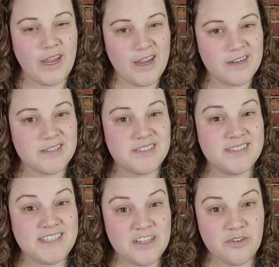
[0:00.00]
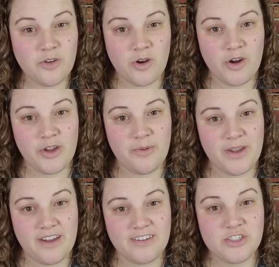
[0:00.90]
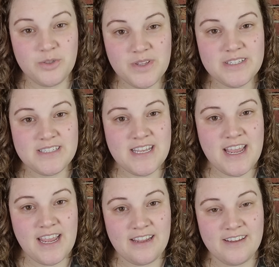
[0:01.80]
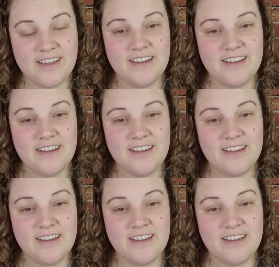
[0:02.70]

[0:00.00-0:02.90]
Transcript: and still arguing to this day